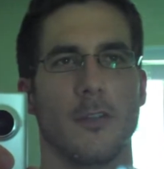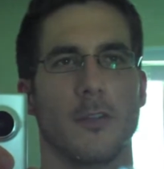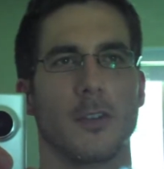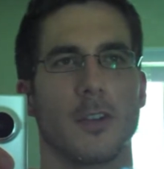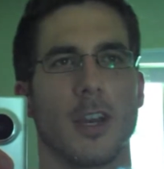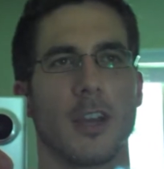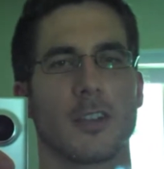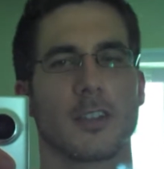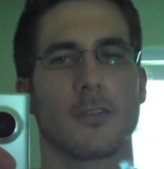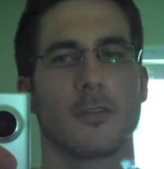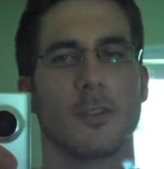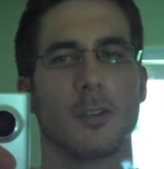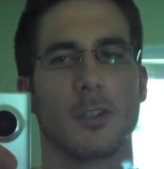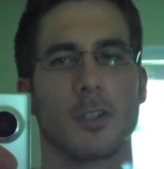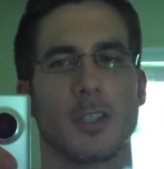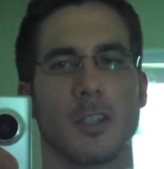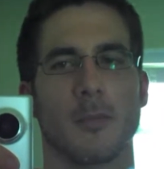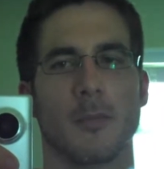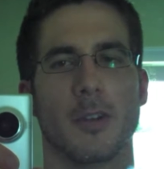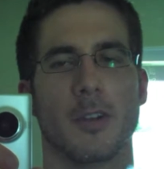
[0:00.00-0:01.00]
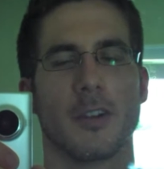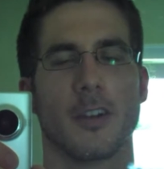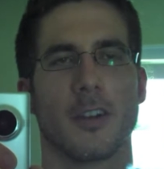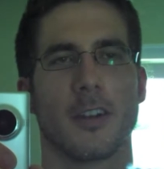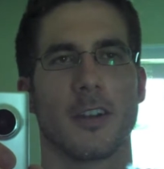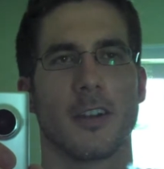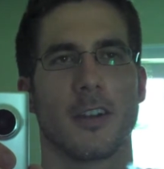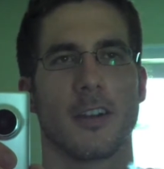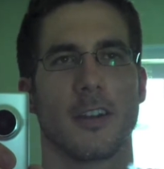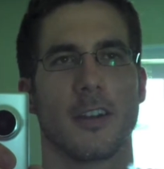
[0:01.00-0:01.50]
If you guys ever look in the mirror
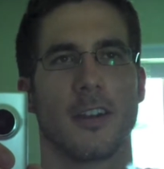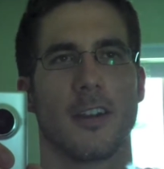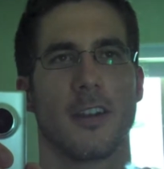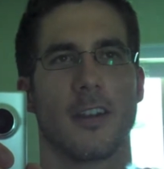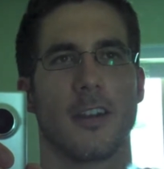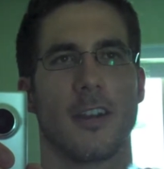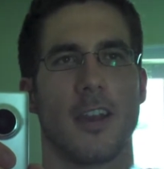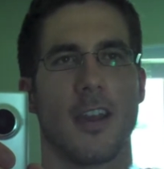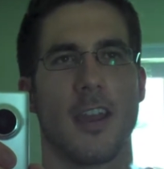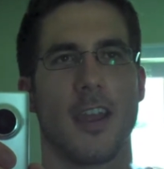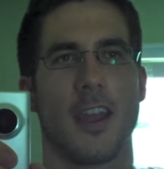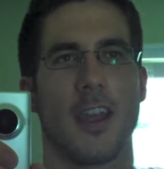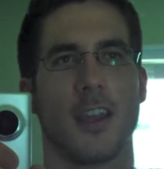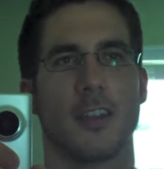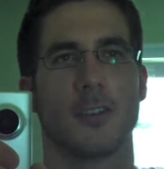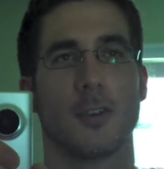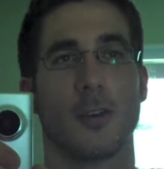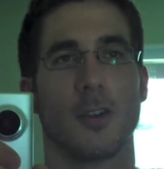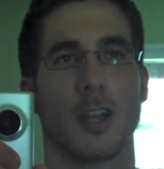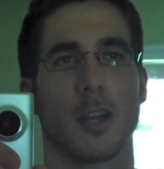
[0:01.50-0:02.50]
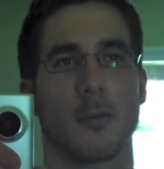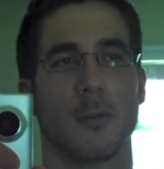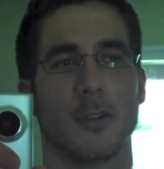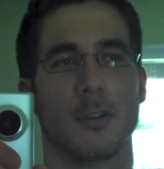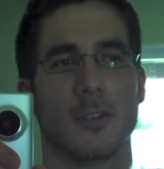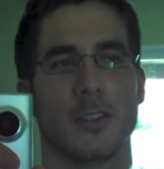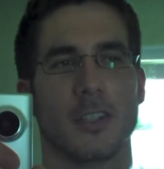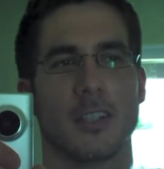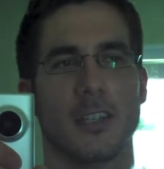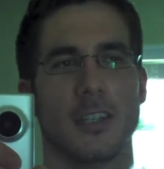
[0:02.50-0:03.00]
and don't like what you
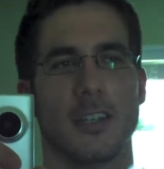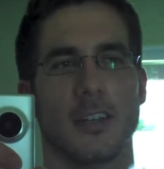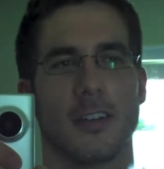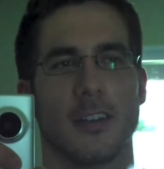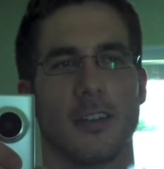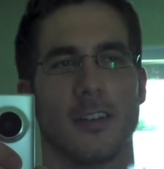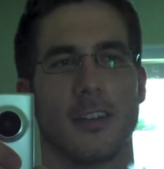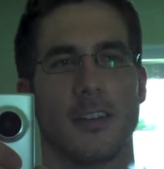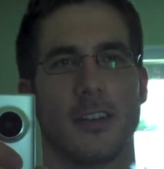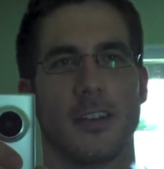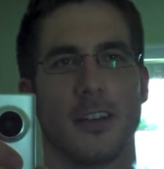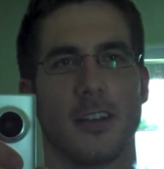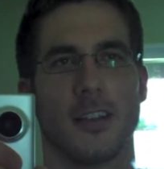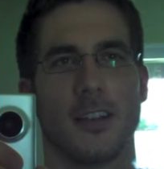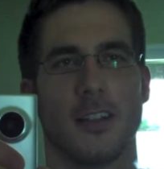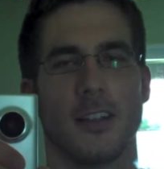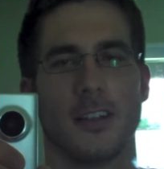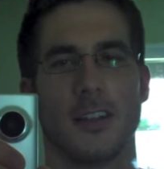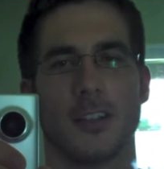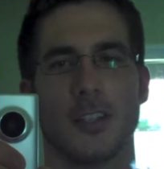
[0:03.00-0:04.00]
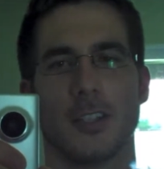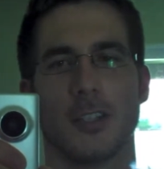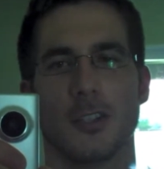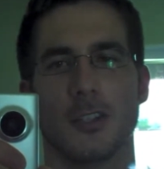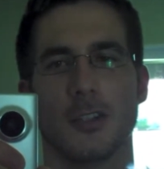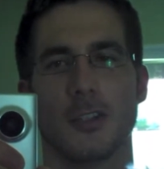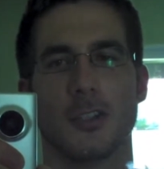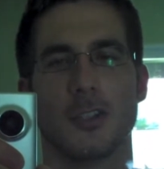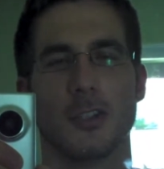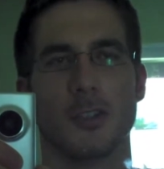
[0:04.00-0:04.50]
see,
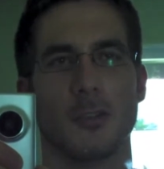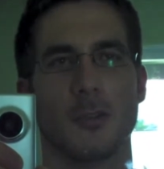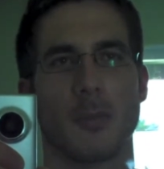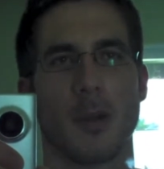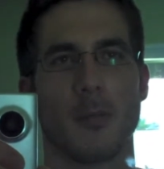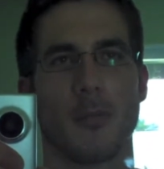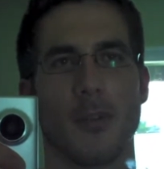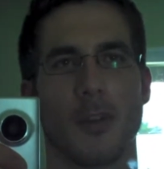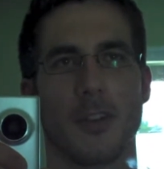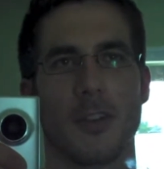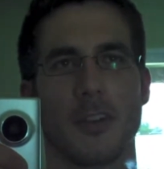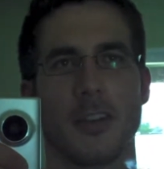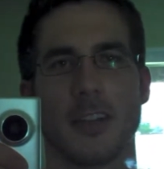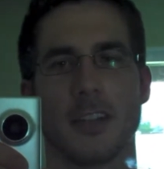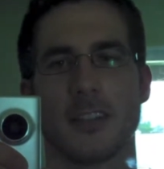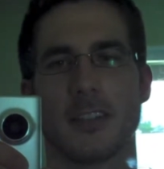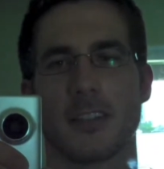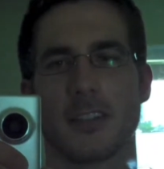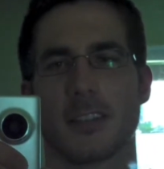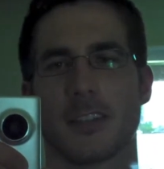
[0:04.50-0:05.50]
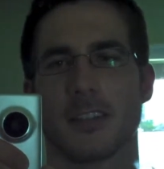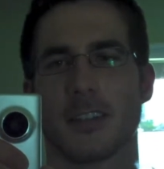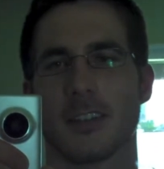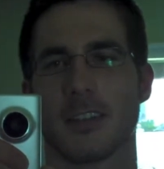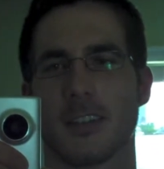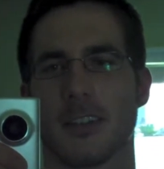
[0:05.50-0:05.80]
you should do what my brother does.